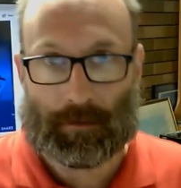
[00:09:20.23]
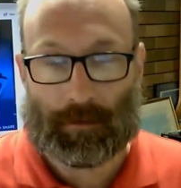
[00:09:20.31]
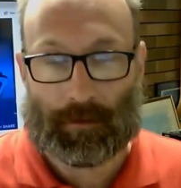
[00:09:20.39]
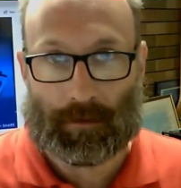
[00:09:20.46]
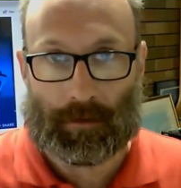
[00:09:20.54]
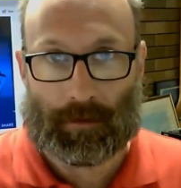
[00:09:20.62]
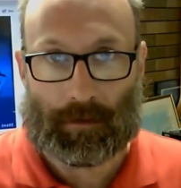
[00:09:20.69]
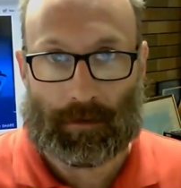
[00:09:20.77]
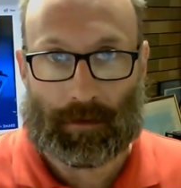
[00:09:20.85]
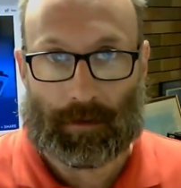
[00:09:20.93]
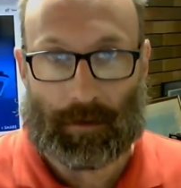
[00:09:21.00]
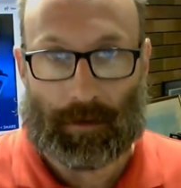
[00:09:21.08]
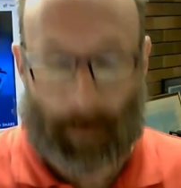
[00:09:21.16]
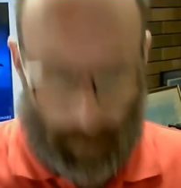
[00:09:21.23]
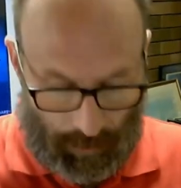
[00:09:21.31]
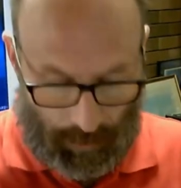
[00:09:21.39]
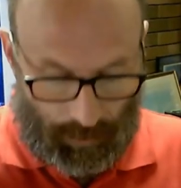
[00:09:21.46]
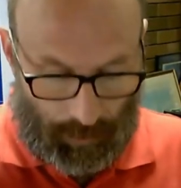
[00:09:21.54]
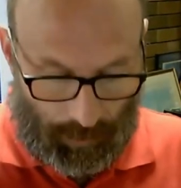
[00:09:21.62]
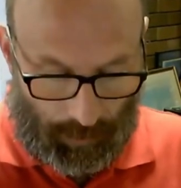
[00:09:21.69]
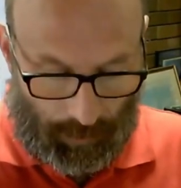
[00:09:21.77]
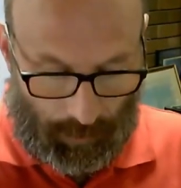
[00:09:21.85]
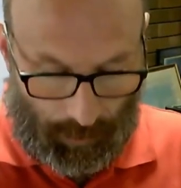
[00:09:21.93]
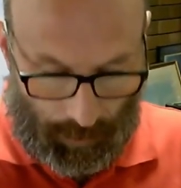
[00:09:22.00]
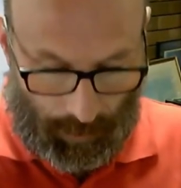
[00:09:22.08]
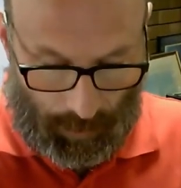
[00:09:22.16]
(no one is talking)